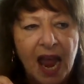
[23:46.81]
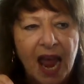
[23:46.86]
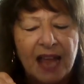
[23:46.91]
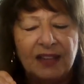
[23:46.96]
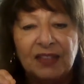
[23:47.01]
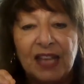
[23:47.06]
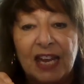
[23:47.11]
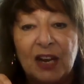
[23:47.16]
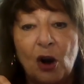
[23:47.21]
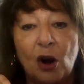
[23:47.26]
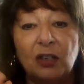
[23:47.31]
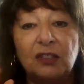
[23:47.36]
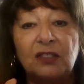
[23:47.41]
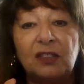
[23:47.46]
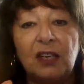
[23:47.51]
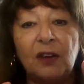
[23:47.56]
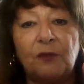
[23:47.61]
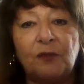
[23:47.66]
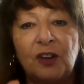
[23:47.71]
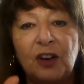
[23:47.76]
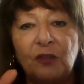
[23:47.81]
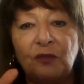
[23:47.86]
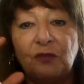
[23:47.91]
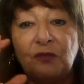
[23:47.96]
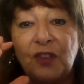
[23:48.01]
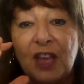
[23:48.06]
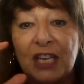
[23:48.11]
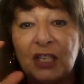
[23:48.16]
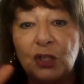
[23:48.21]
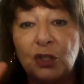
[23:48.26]
and they are different
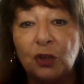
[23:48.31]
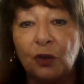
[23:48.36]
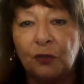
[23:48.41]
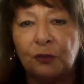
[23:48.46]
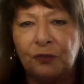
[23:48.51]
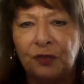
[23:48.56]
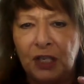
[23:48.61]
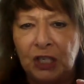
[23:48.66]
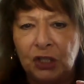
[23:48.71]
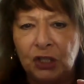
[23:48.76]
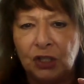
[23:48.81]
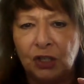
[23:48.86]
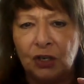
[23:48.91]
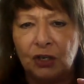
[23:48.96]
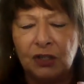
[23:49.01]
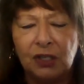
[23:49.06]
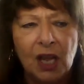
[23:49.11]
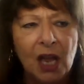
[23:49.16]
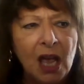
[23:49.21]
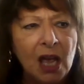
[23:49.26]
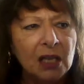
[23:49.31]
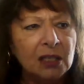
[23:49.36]
facial features.